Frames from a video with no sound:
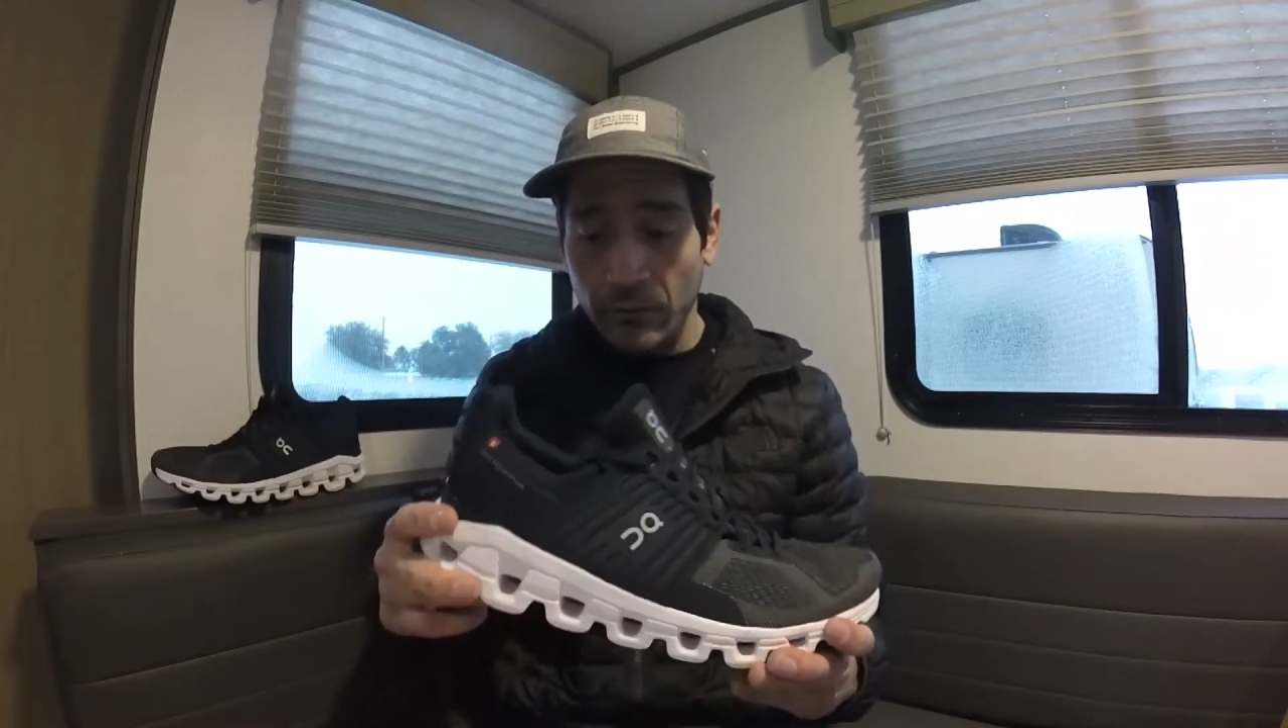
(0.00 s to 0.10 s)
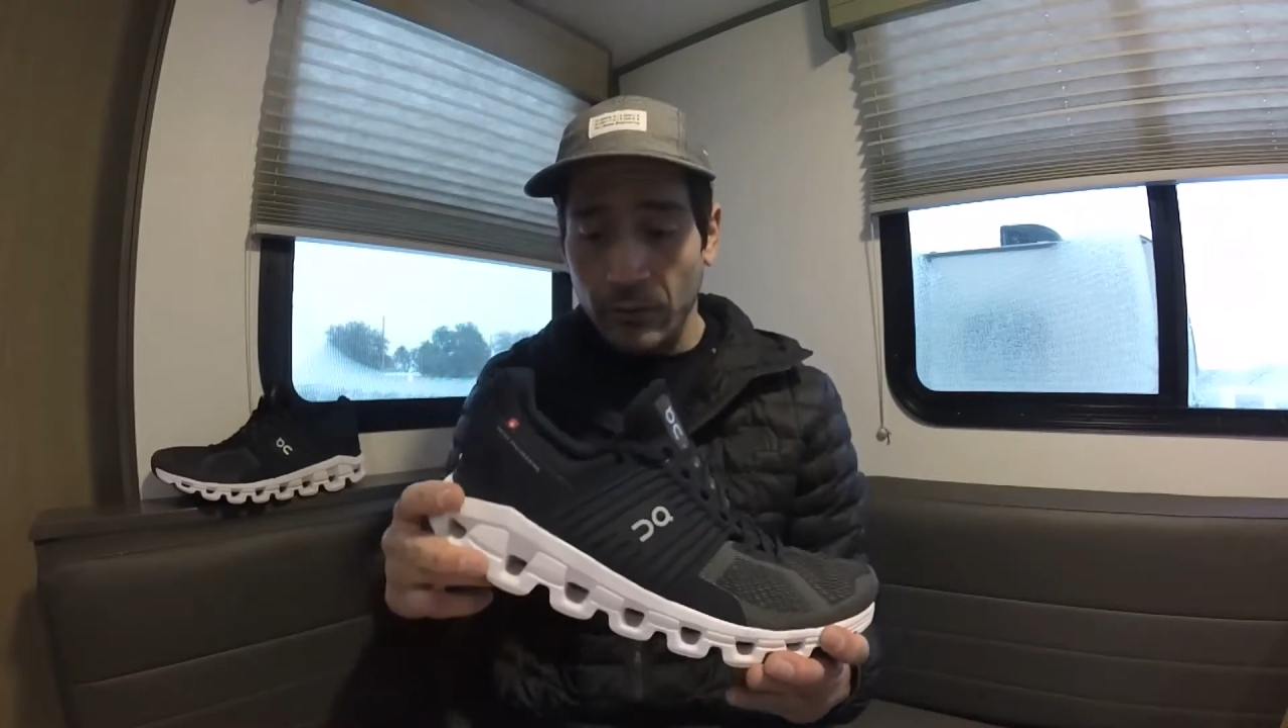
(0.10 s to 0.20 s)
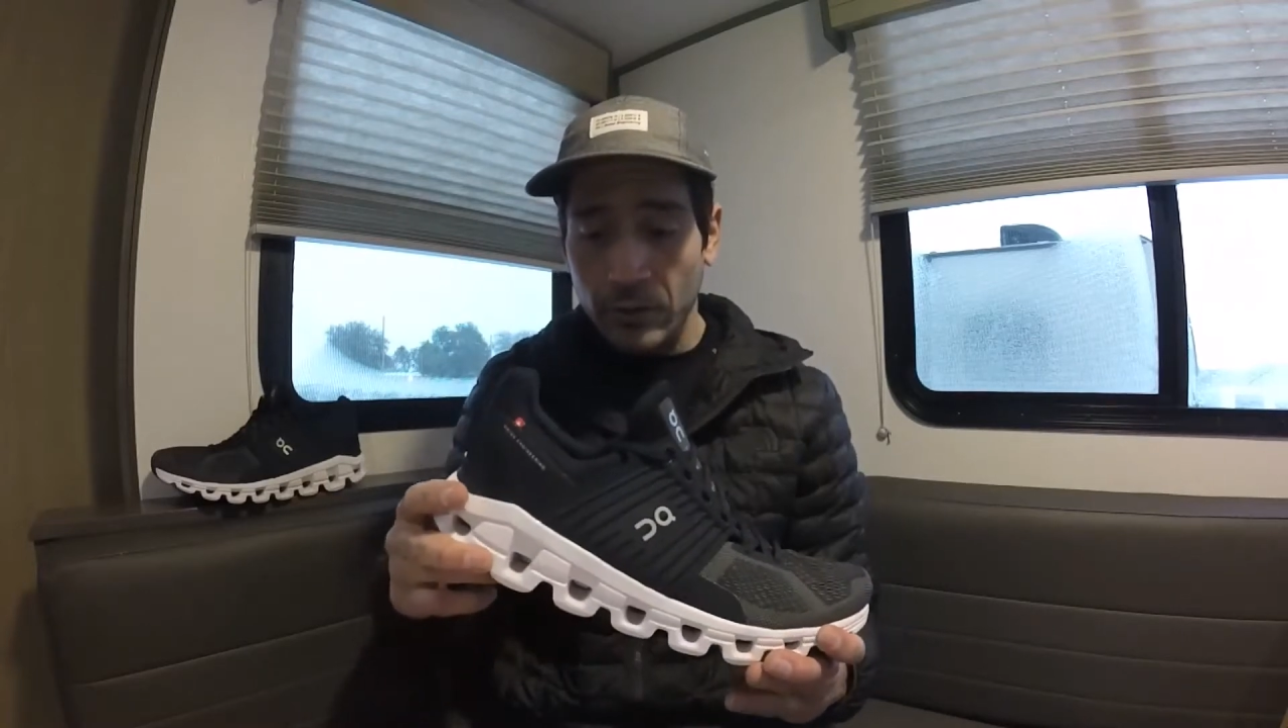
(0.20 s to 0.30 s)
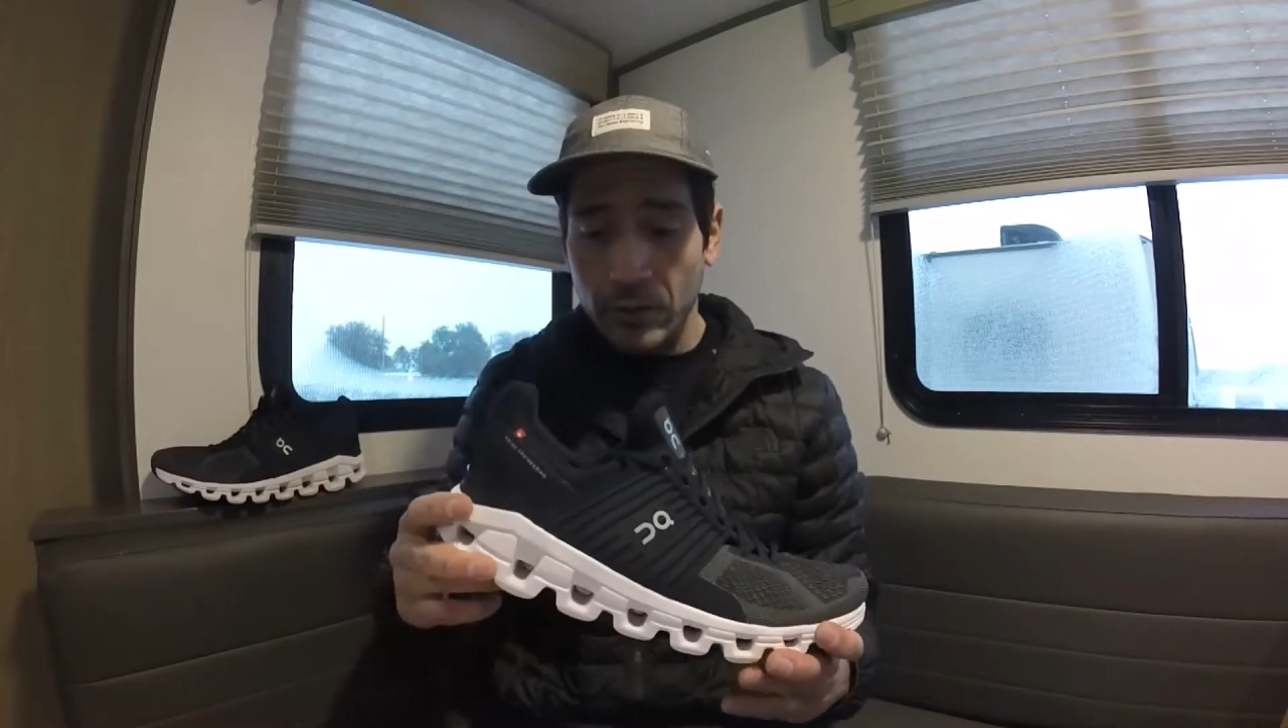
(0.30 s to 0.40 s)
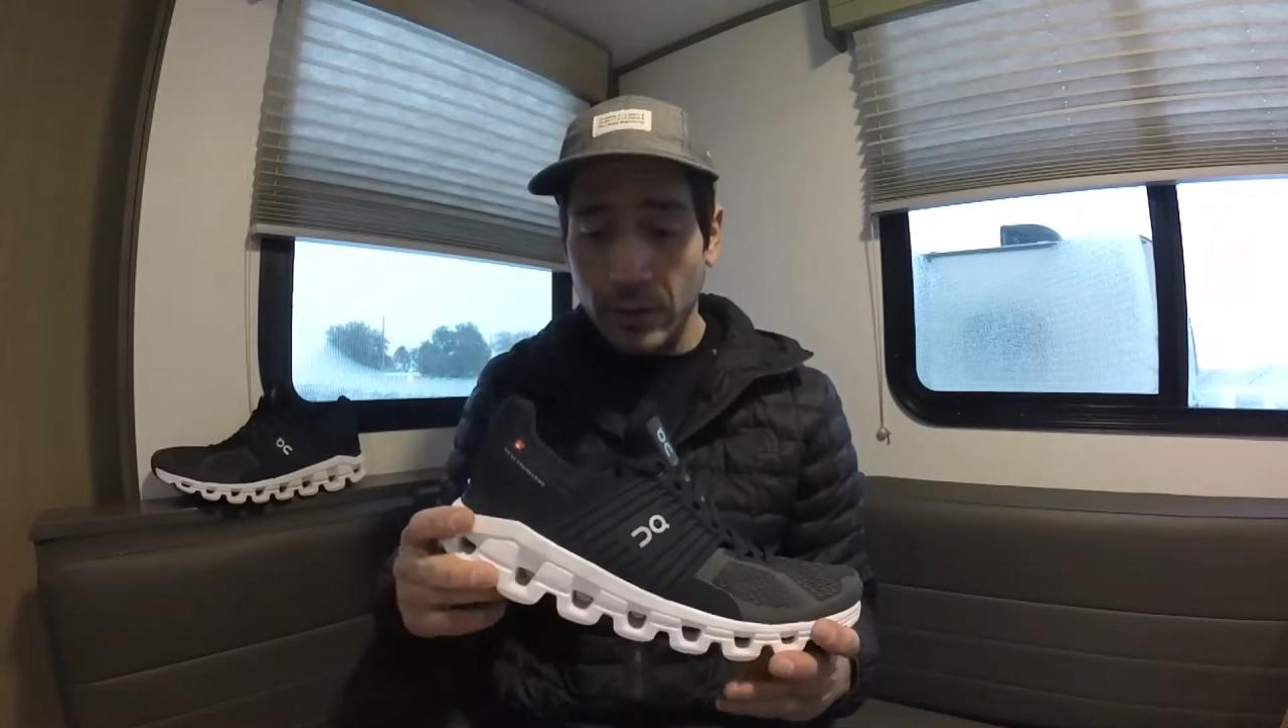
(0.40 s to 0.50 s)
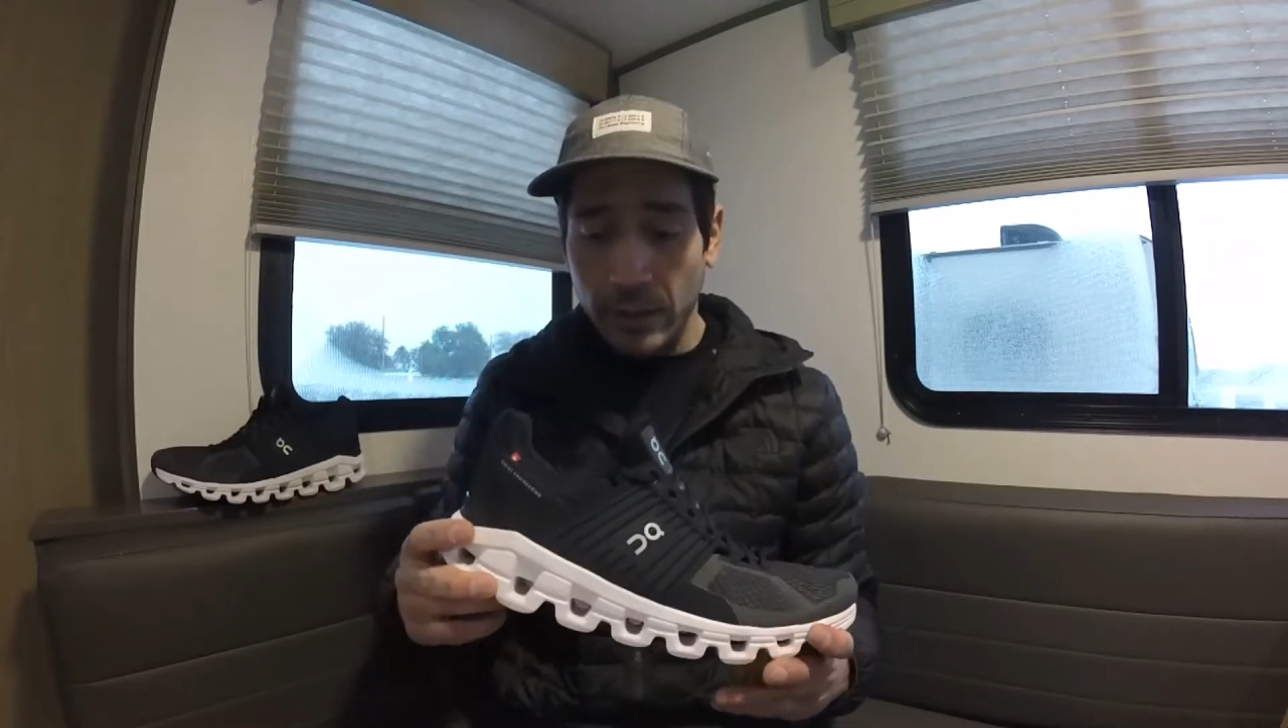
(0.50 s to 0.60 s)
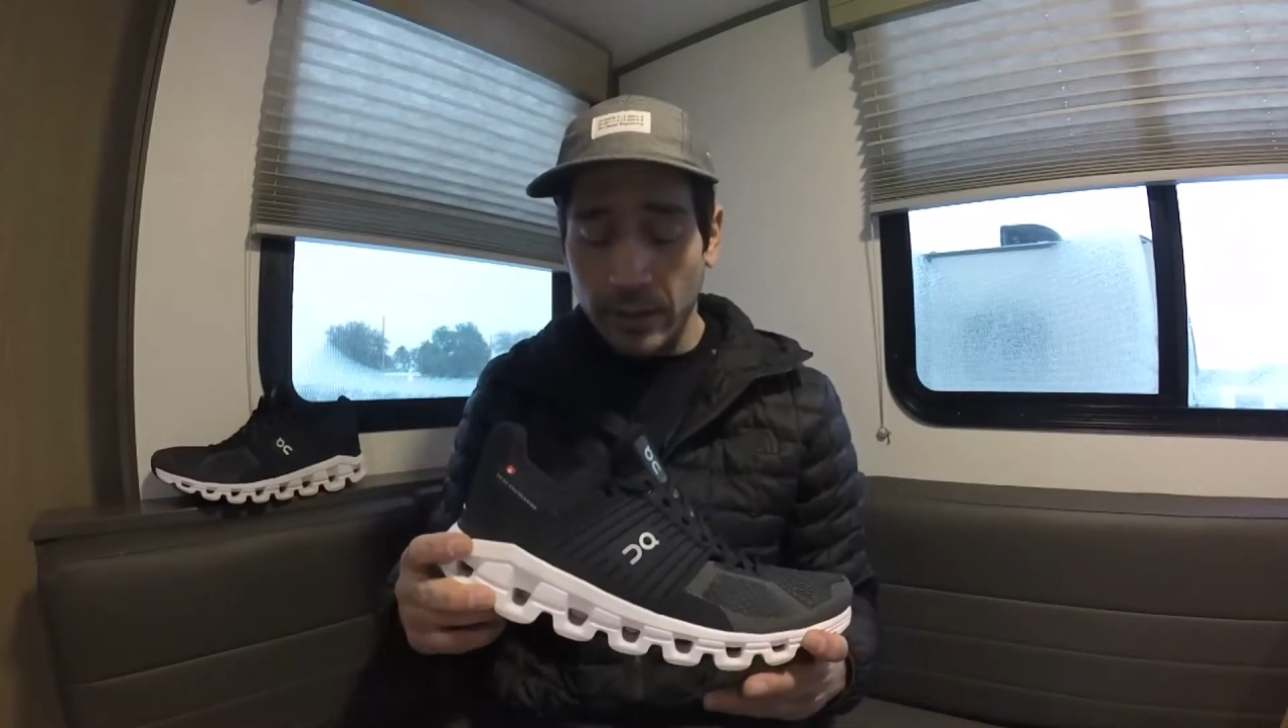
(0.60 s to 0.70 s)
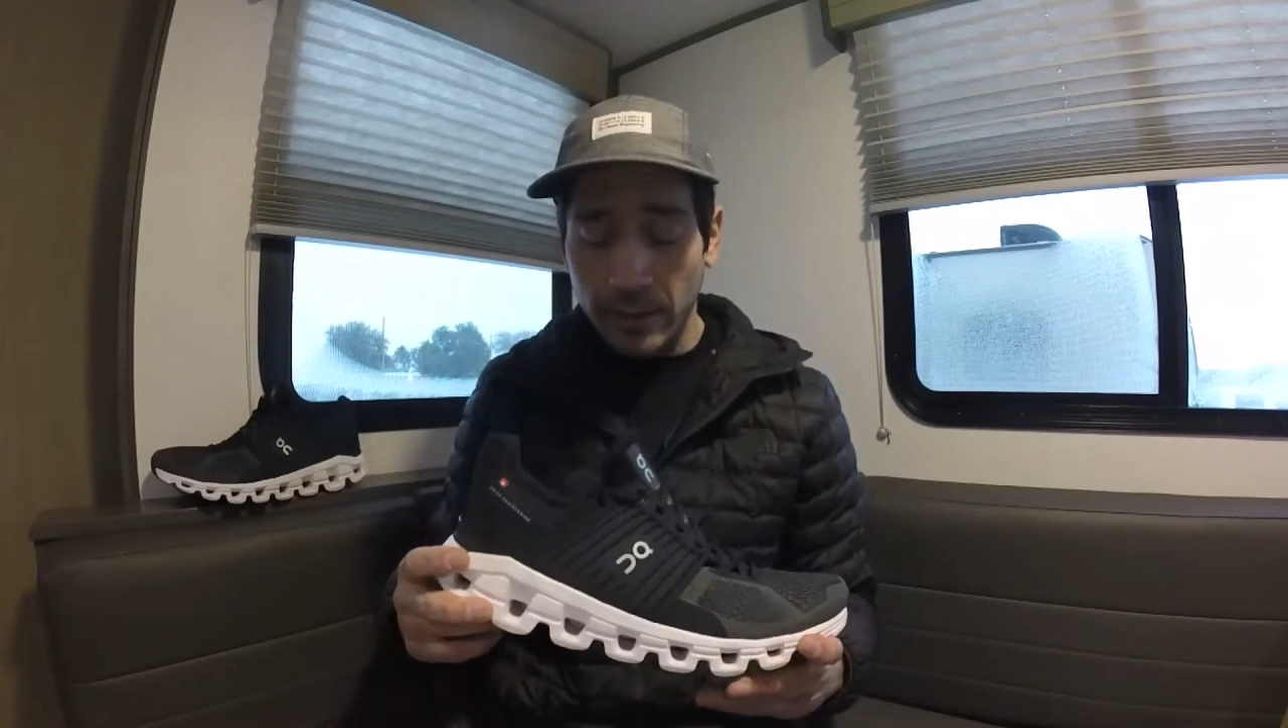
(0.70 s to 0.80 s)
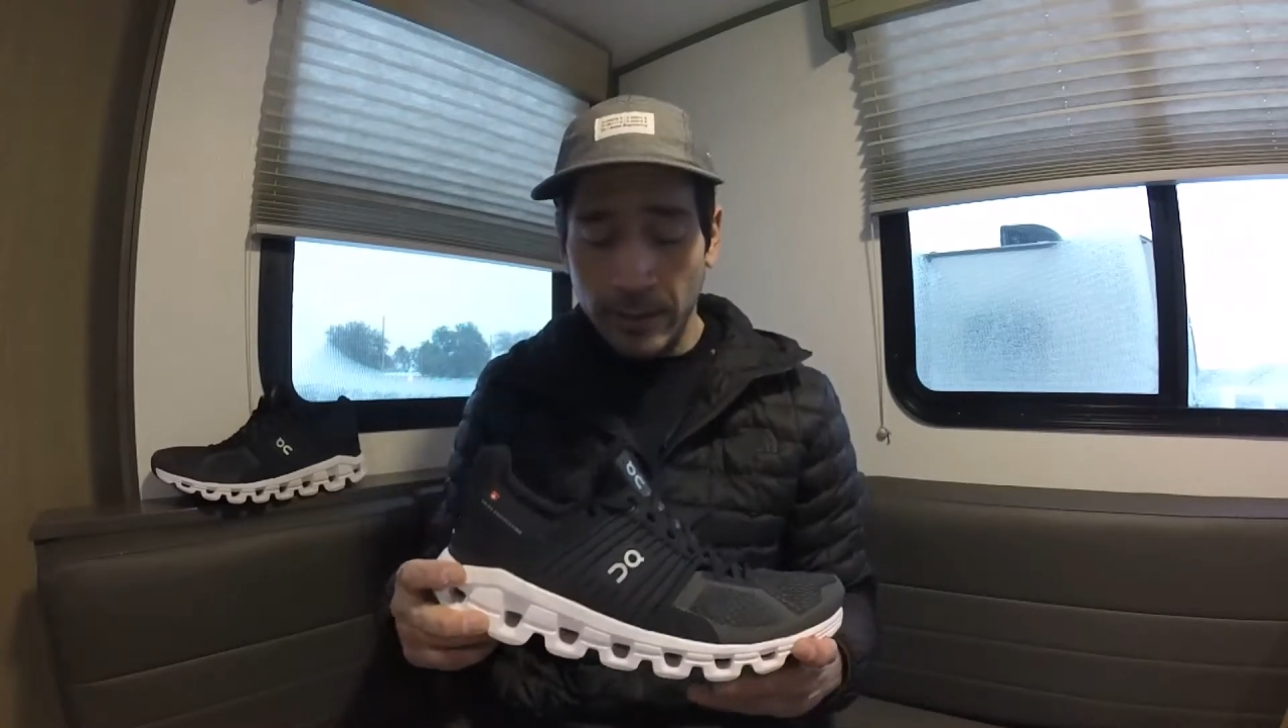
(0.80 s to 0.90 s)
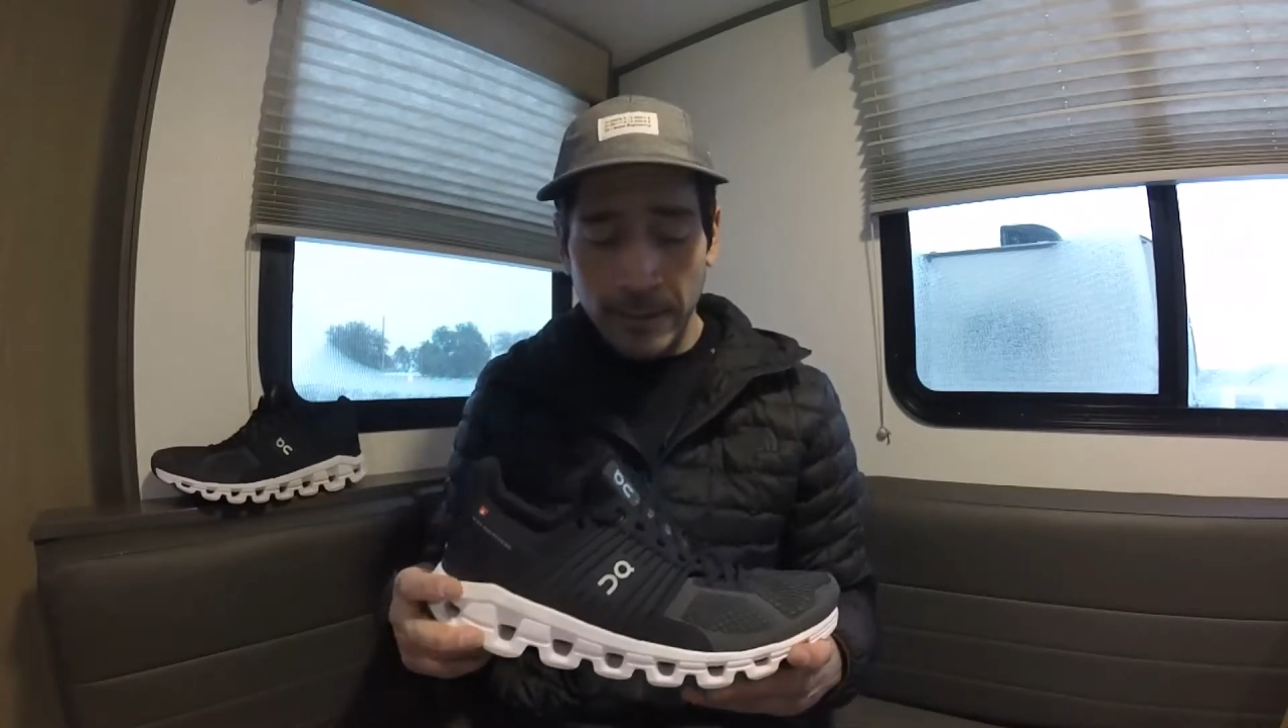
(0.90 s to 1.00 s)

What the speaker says: foot strike.